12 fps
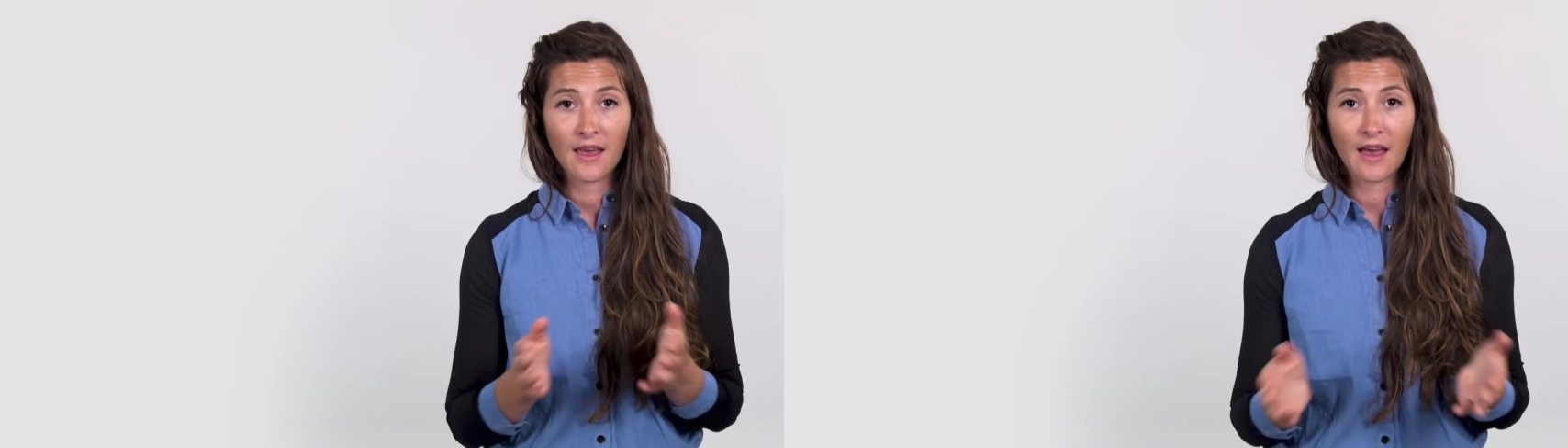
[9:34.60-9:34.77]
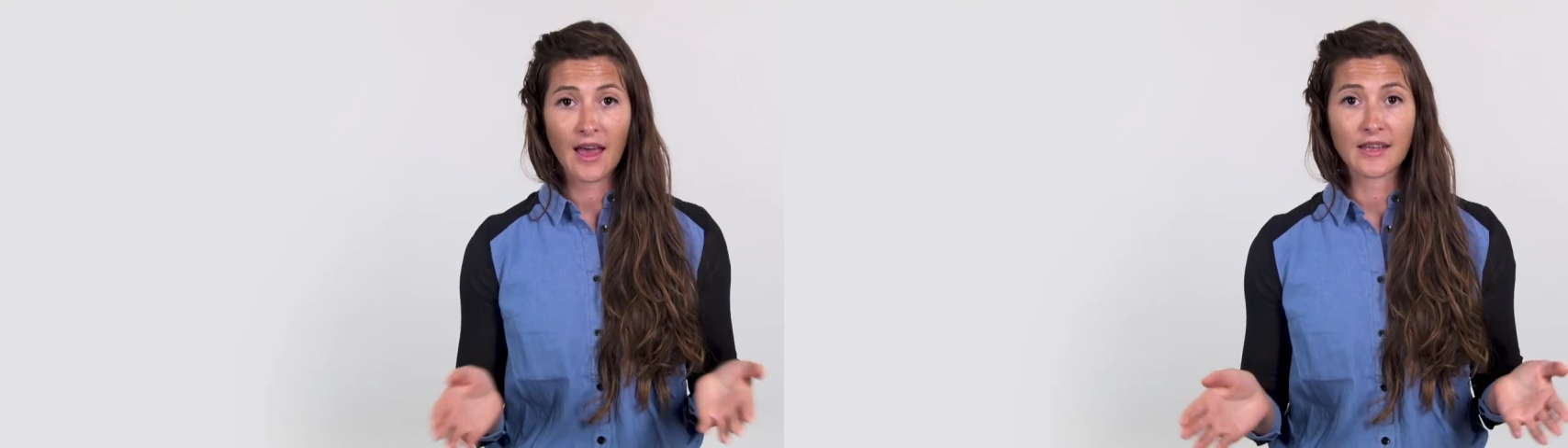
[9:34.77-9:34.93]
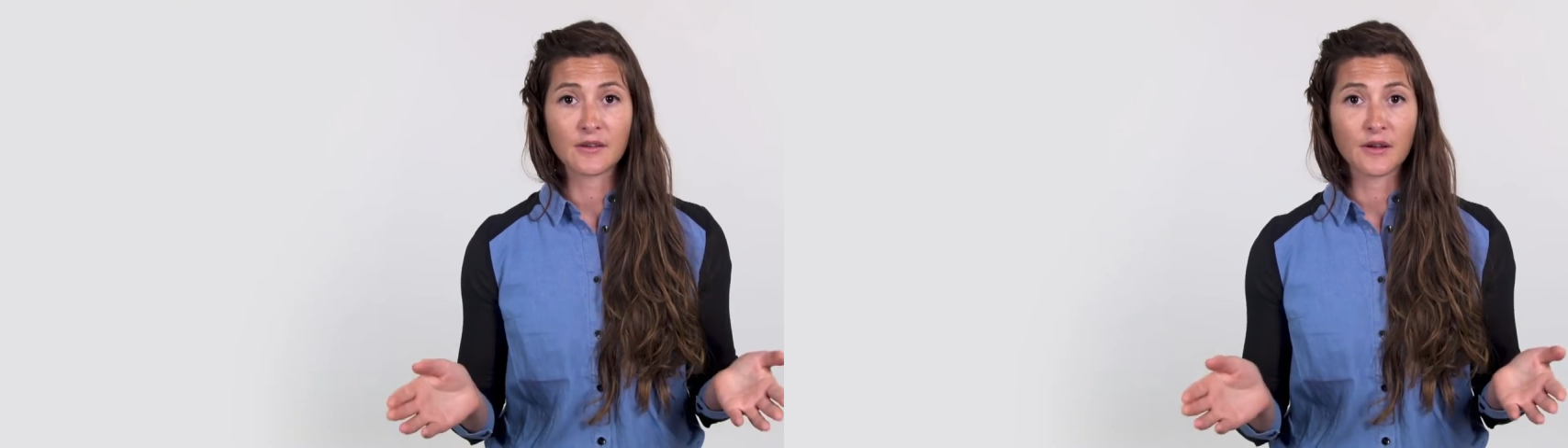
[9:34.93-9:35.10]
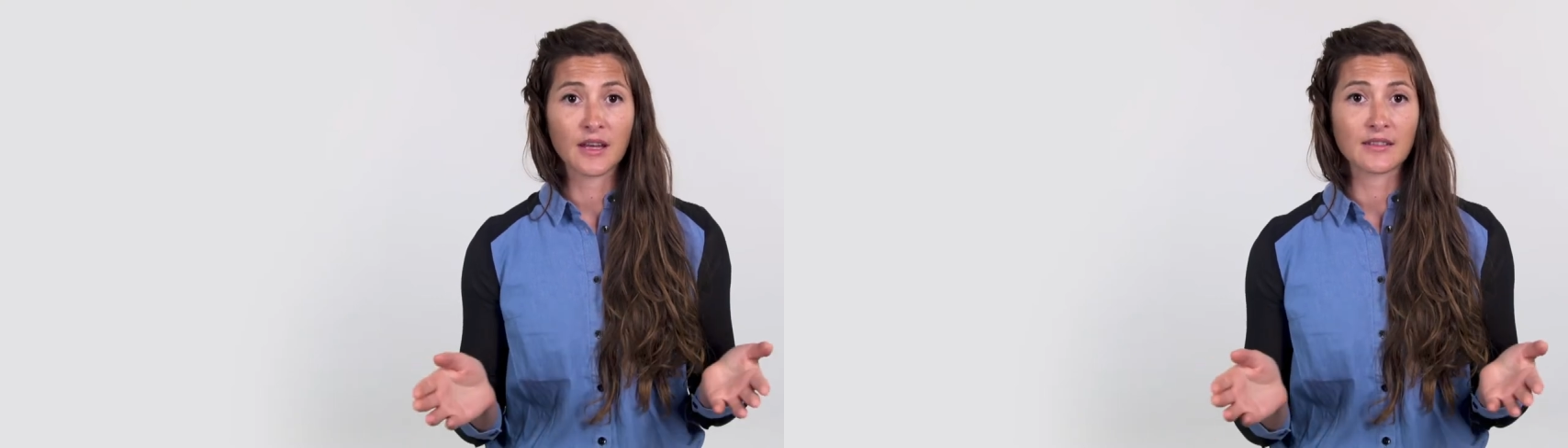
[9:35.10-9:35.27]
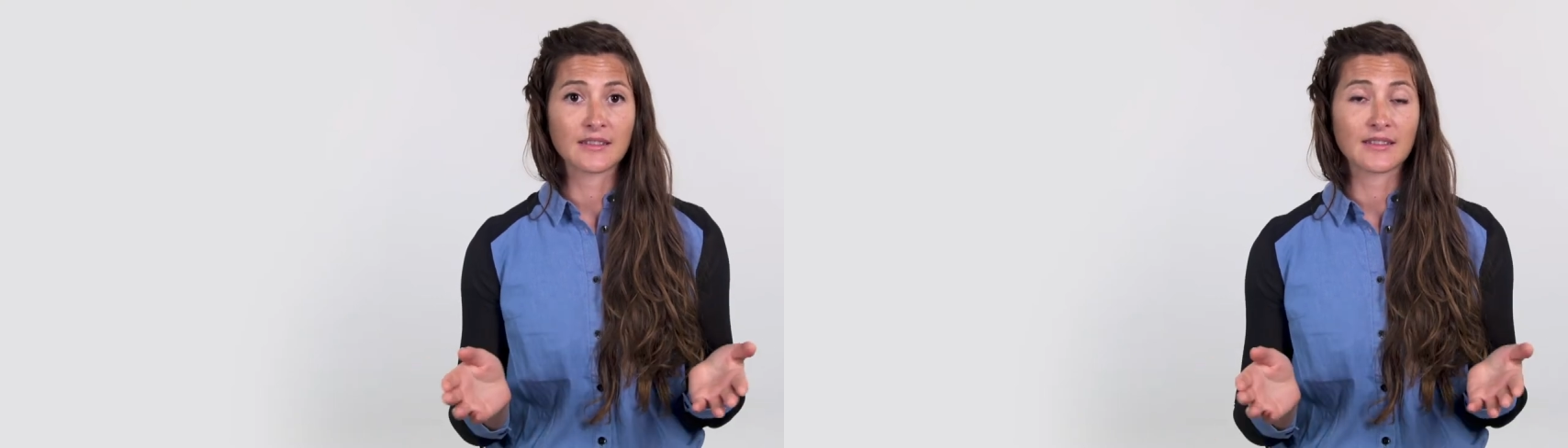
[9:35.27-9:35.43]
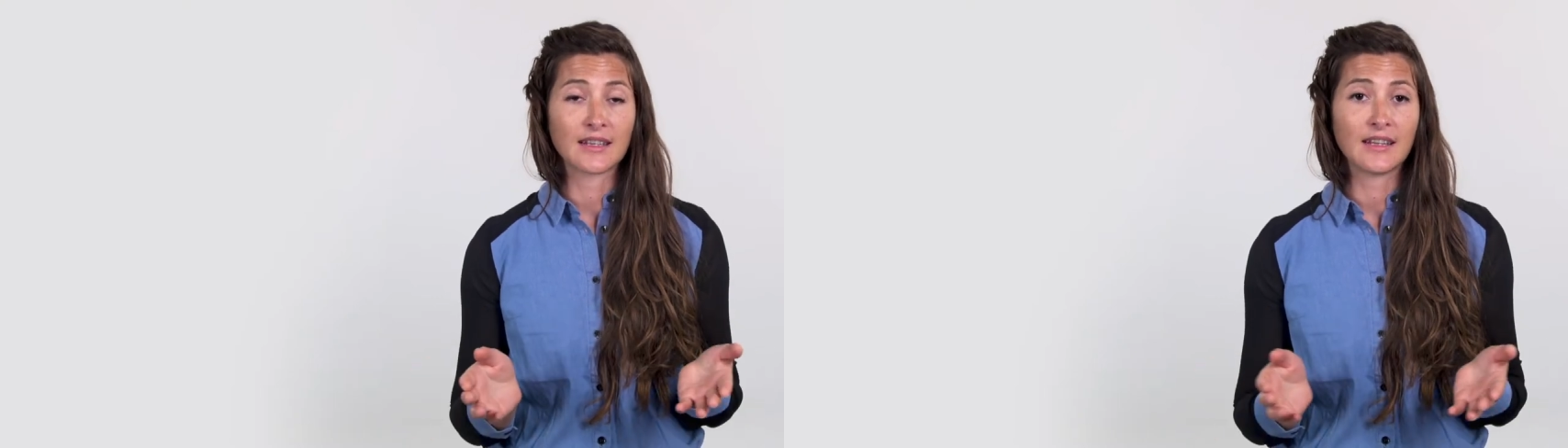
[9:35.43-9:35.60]
As you
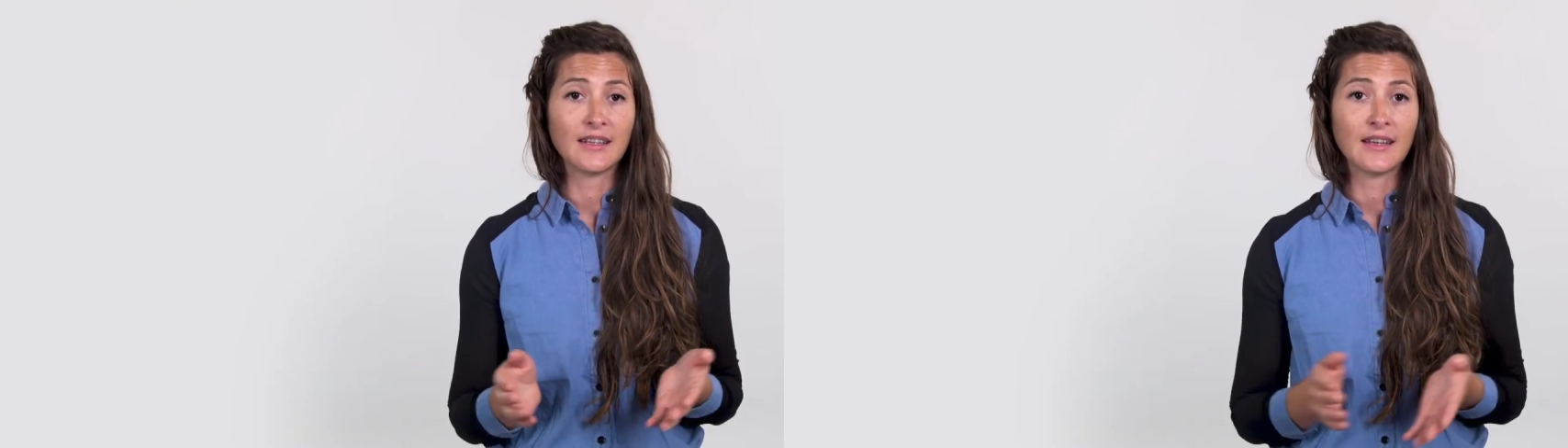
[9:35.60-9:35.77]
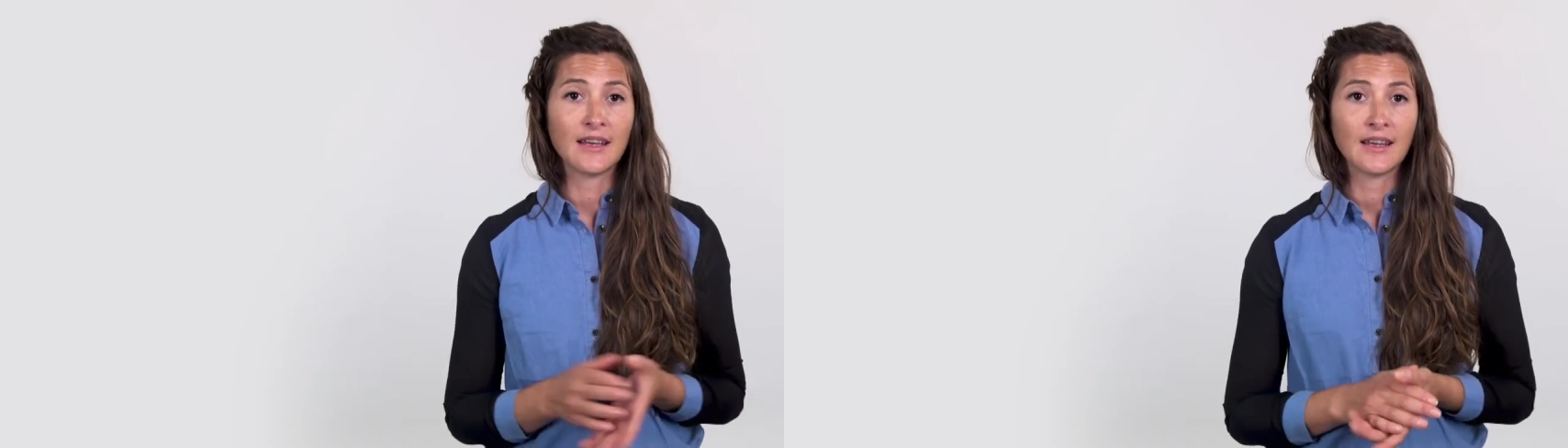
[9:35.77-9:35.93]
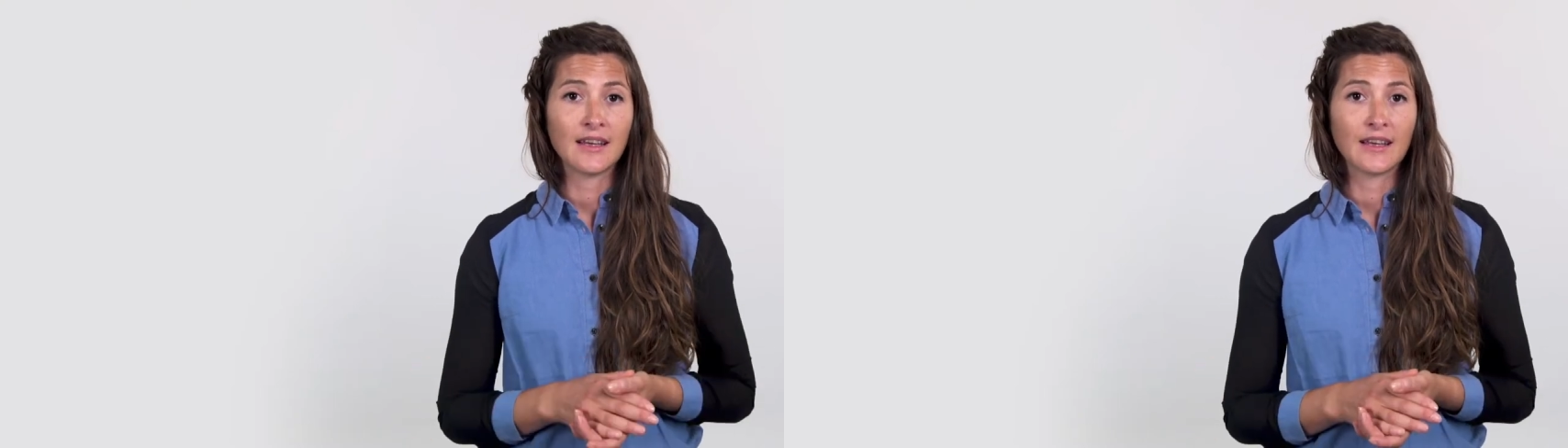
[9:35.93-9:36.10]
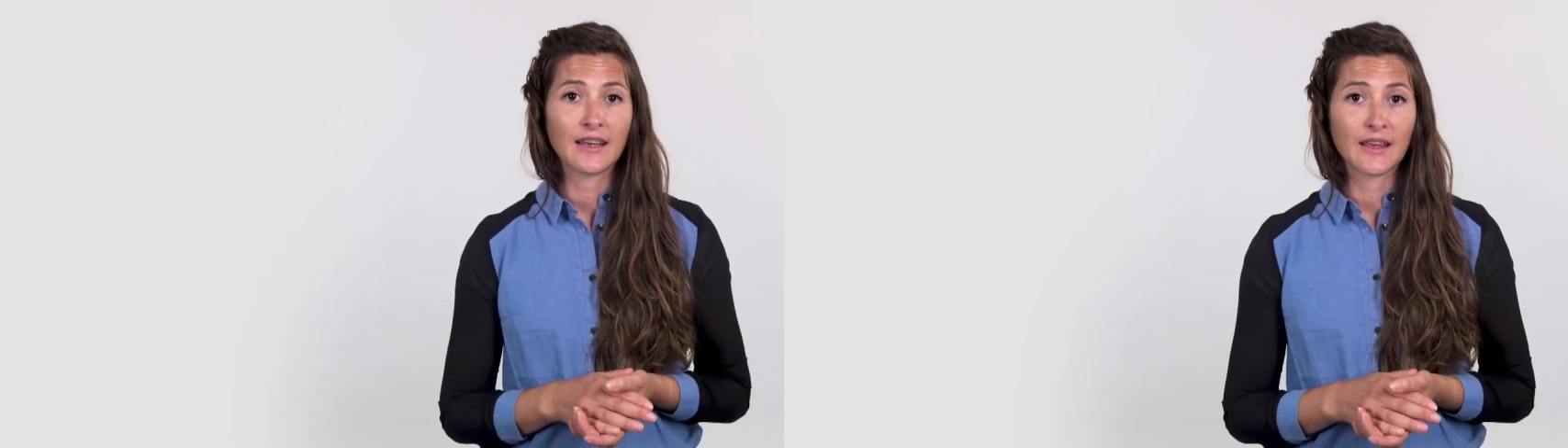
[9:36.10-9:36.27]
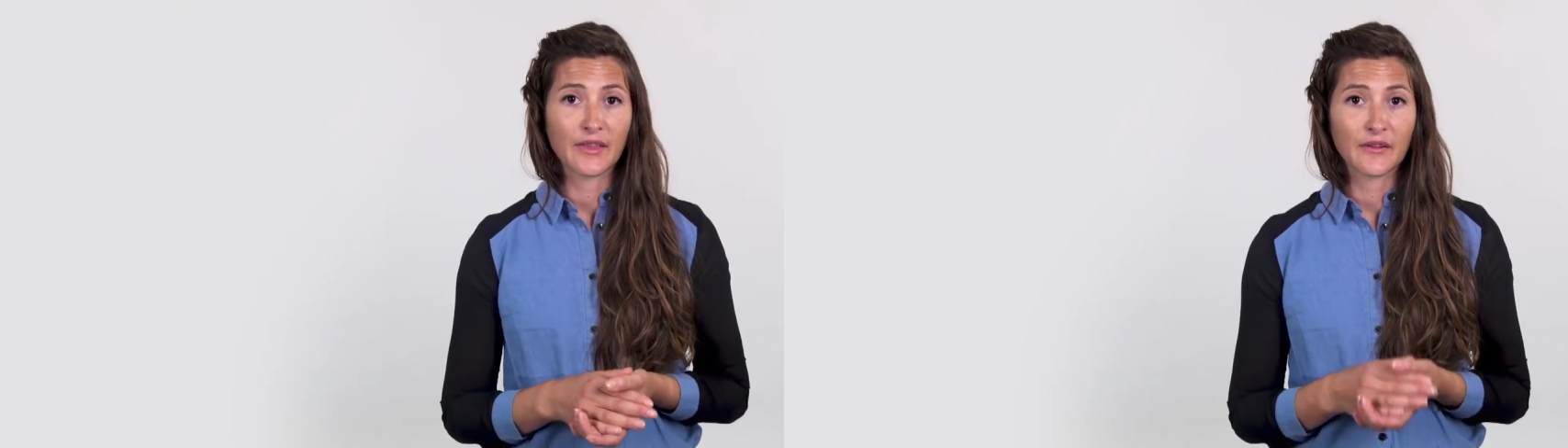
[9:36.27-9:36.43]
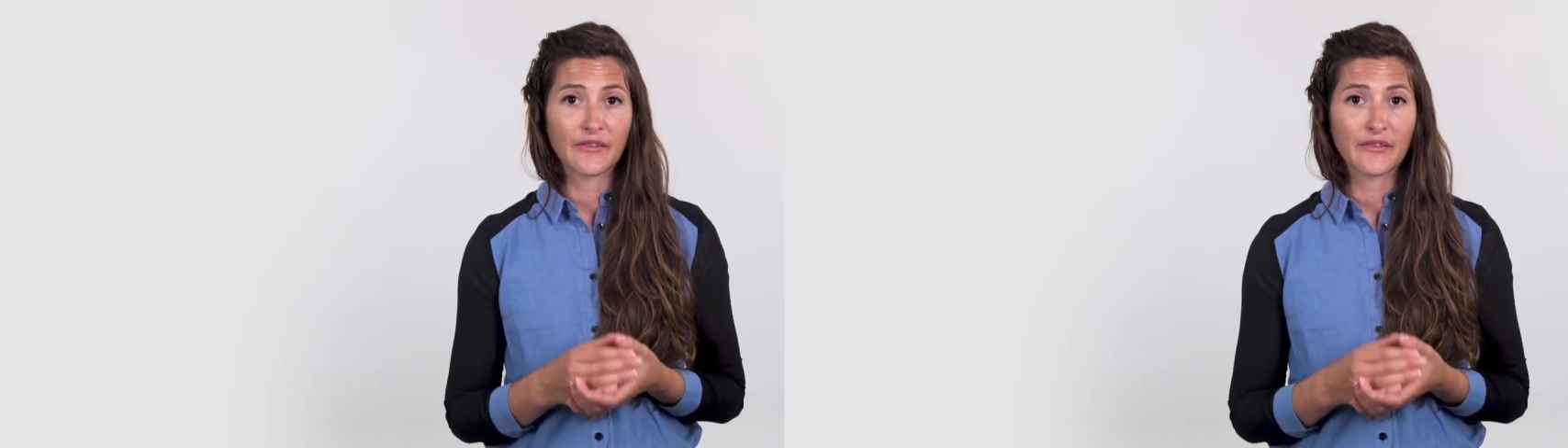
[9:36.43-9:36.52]
can see, in the